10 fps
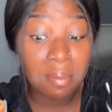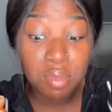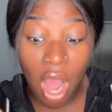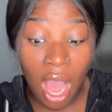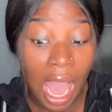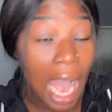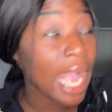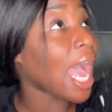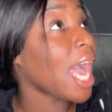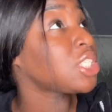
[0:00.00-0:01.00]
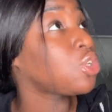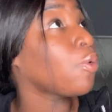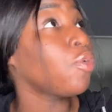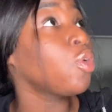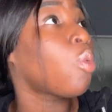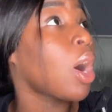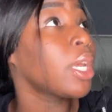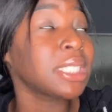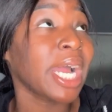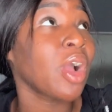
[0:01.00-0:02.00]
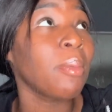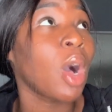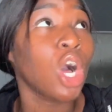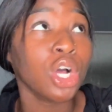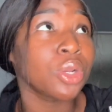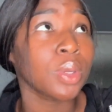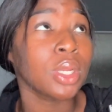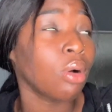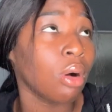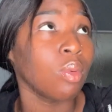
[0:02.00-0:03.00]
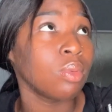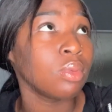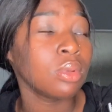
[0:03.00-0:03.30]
I'm not. I asked you if you wanted, Daniel. I'm hungry. No.